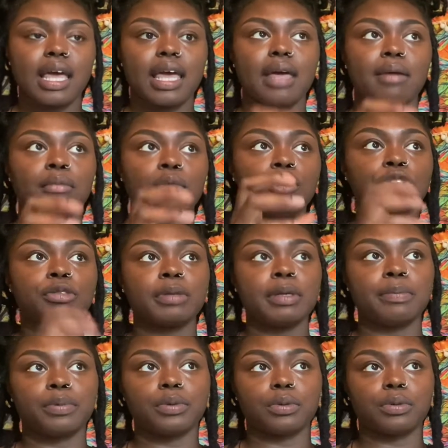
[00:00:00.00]
And most
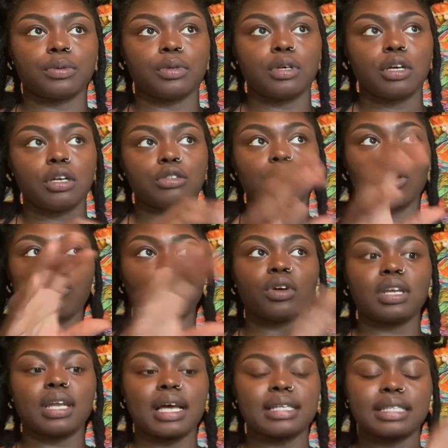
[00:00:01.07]
people don't
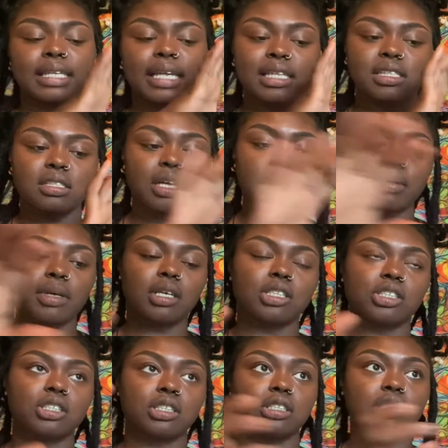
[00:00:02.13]
realize that
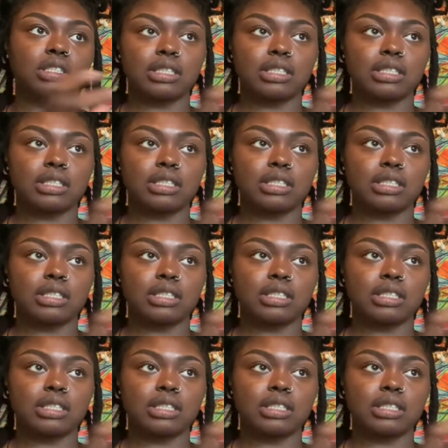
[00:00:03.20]
subconscious,